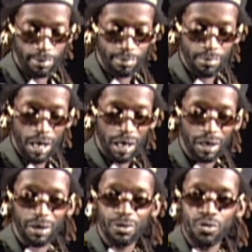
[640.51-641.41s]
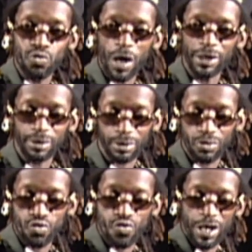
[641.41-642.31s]
Black, white,
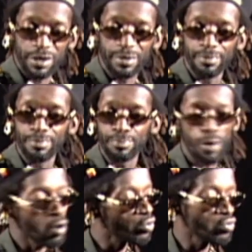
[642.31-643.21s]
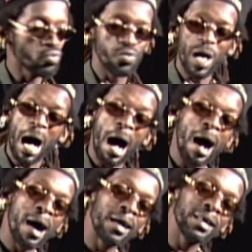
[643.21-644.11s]
red, brown, we
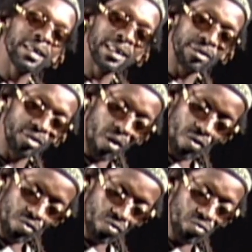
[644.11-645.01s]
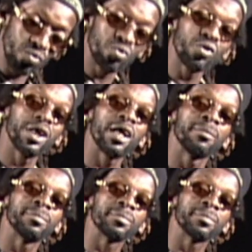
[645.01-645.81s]
all get down together.